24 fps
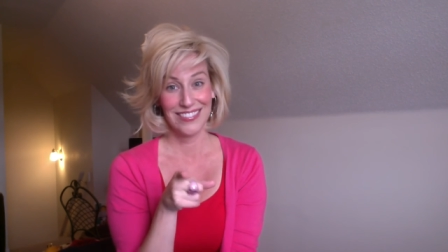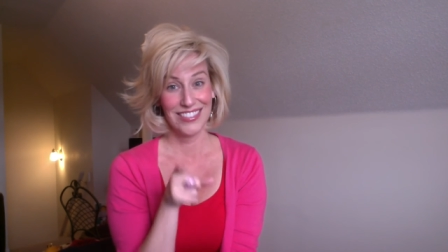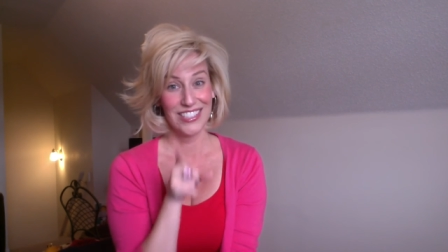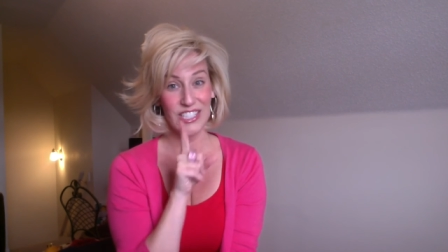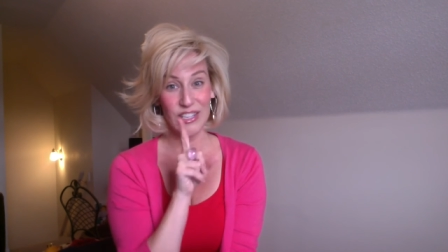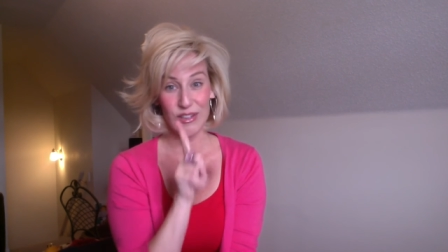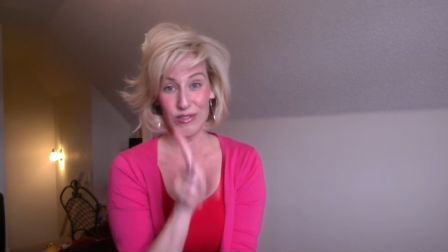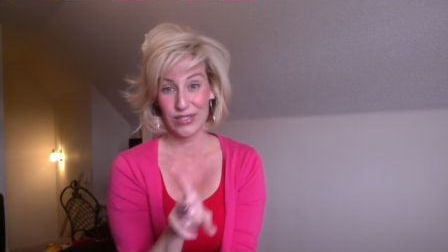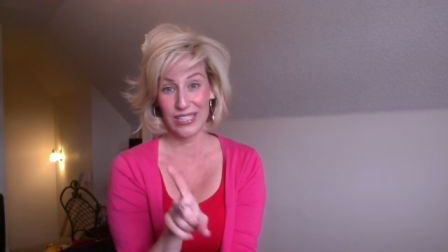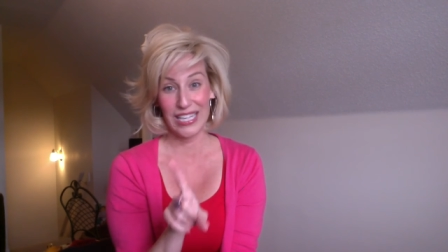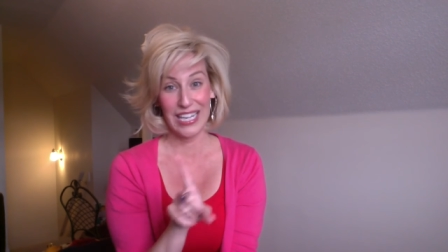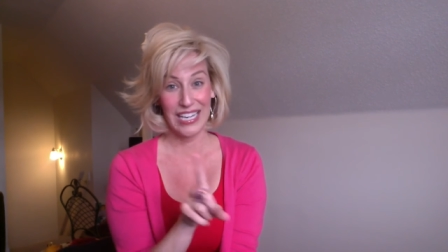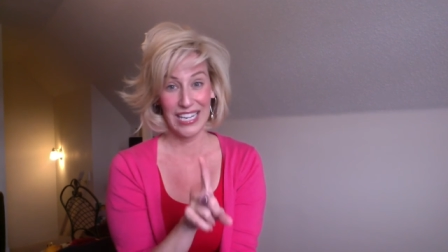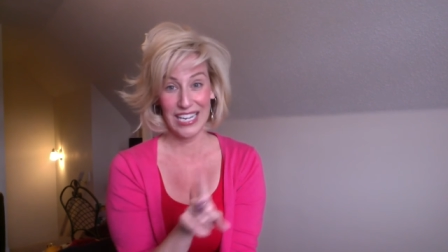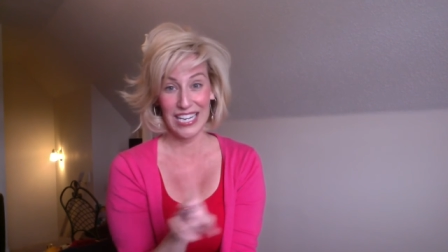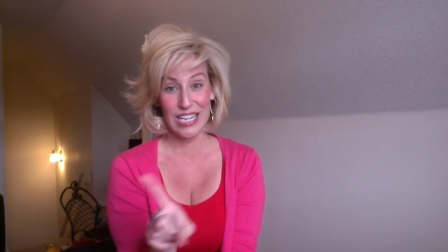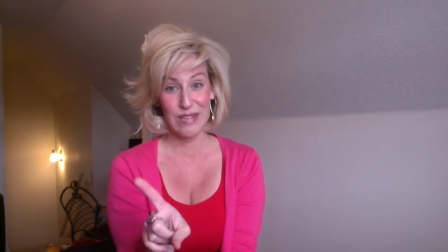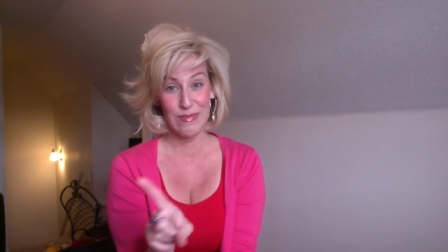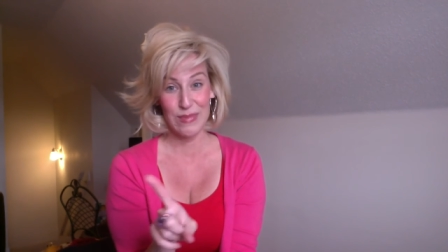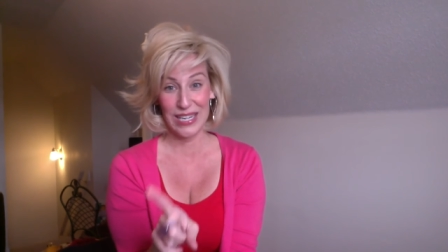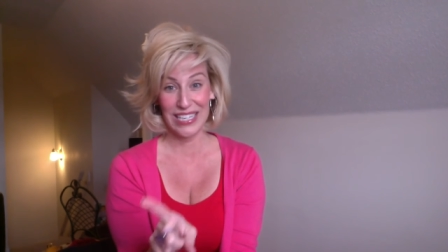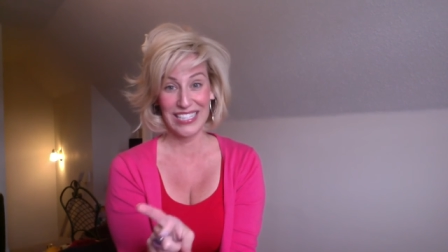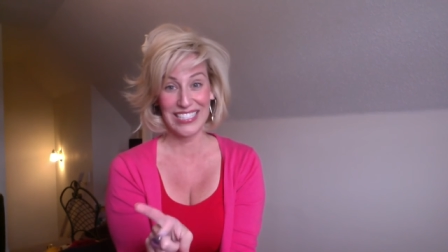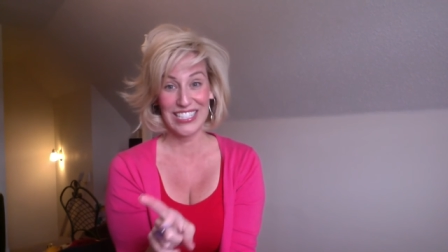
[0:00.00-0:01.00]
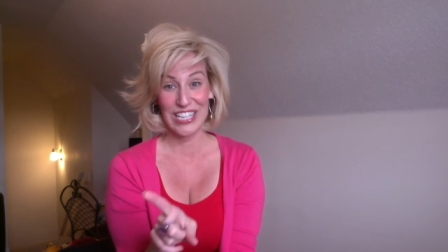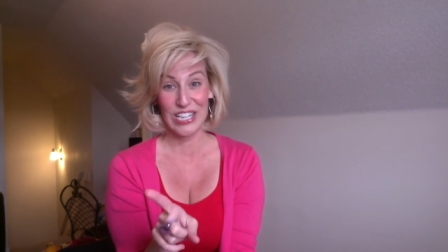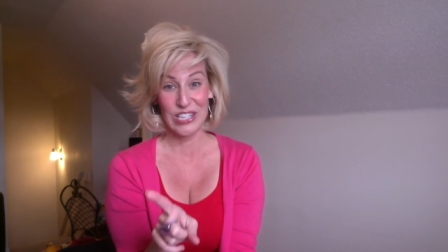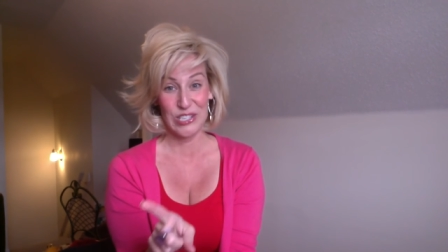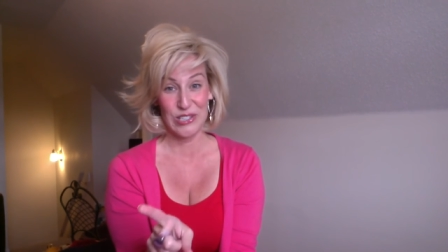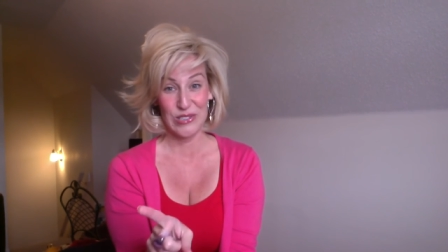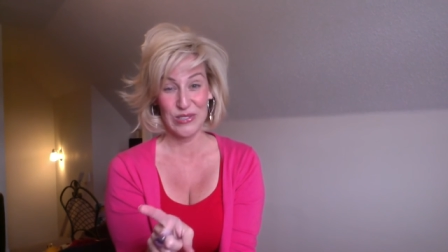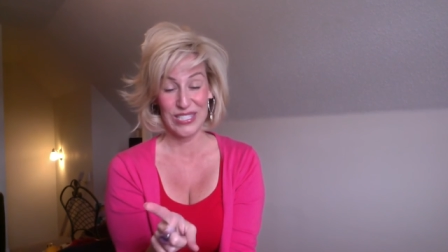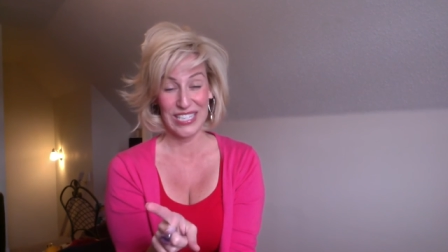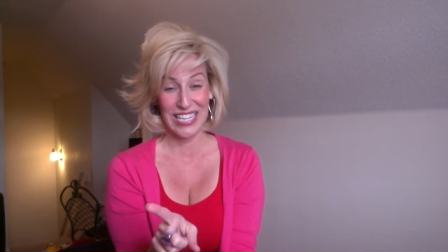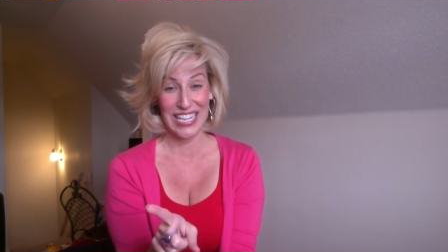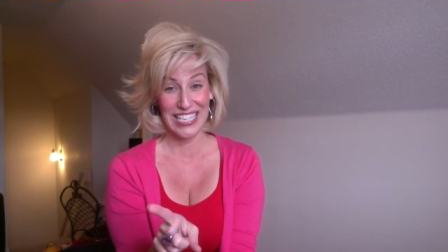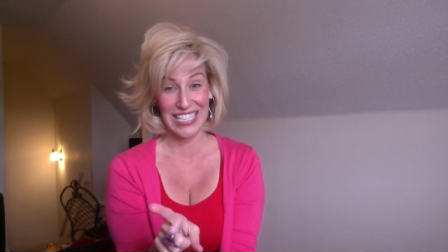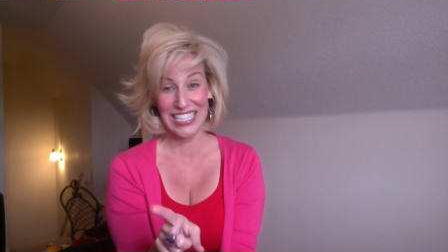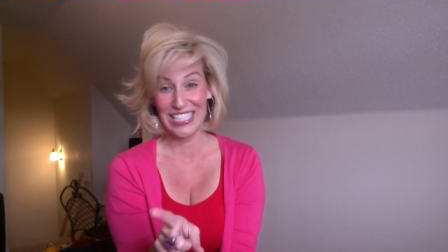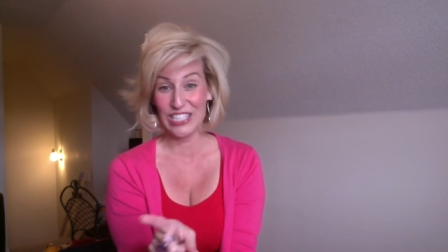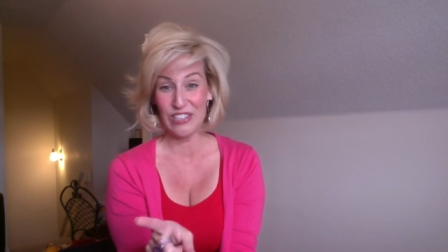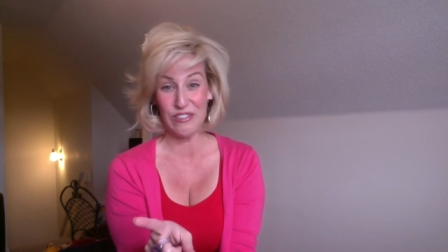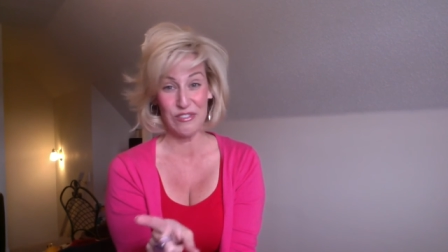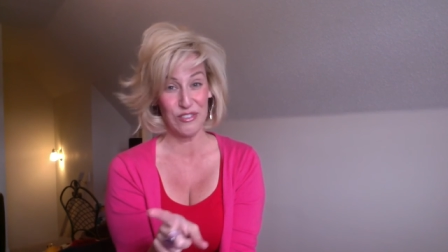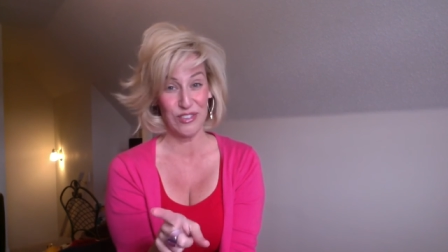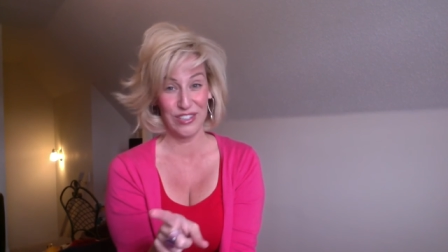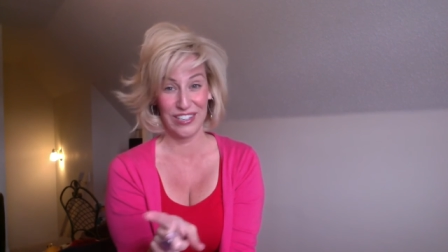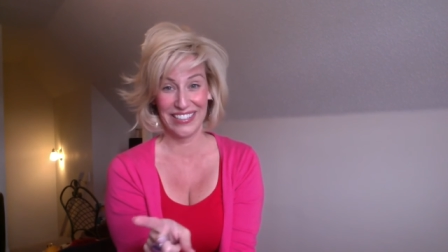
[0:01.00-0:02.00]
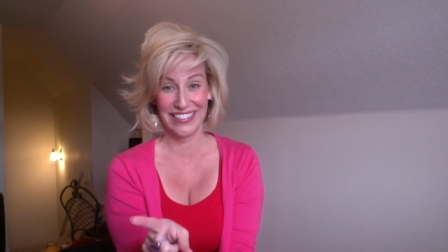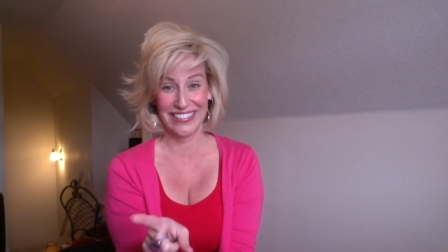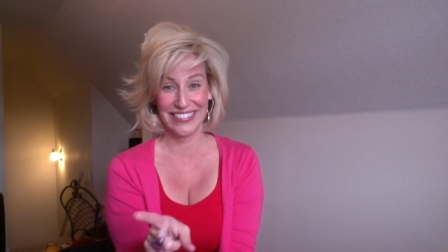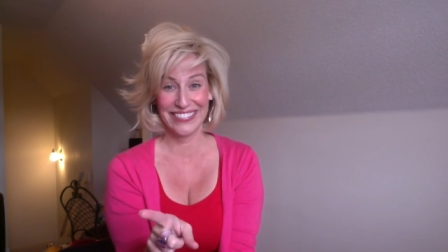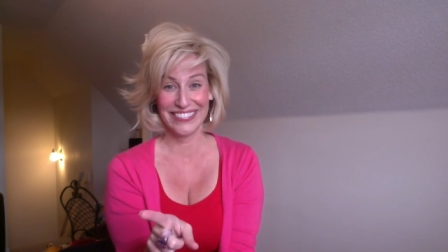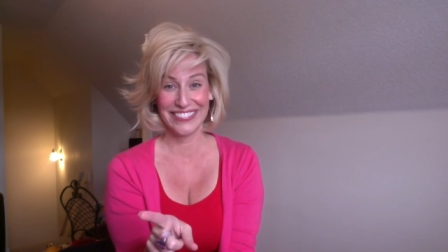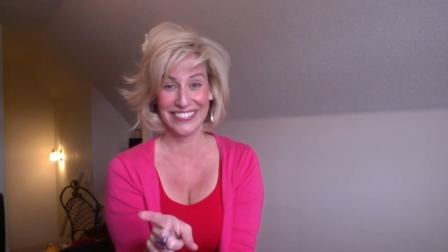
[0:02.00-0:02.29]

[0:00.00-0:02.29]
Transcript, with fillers: Don't let anybody tell you any different.